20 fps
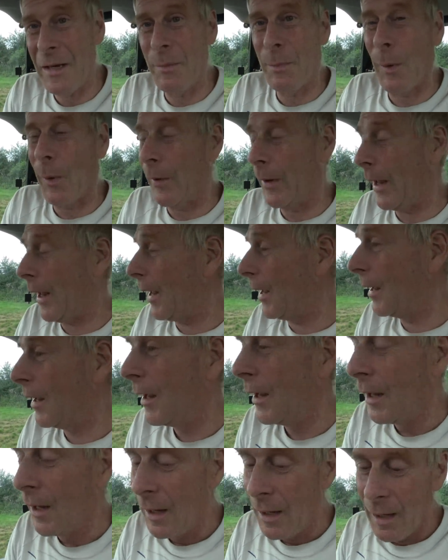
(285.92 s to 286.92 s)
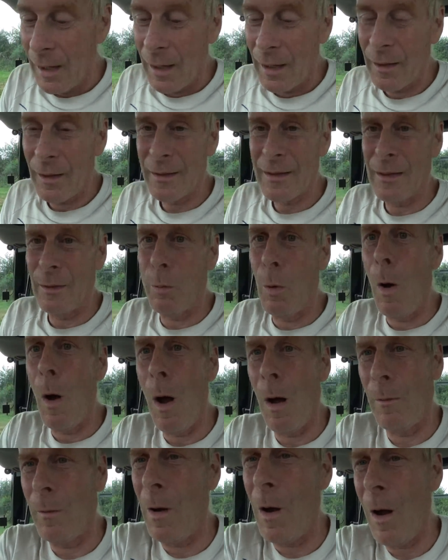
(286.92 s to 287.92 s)
in the bonnet," and I said,
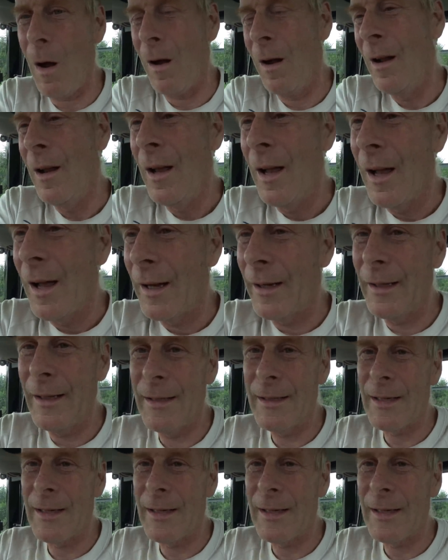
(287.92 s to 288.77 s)
"Whoa, what?" And he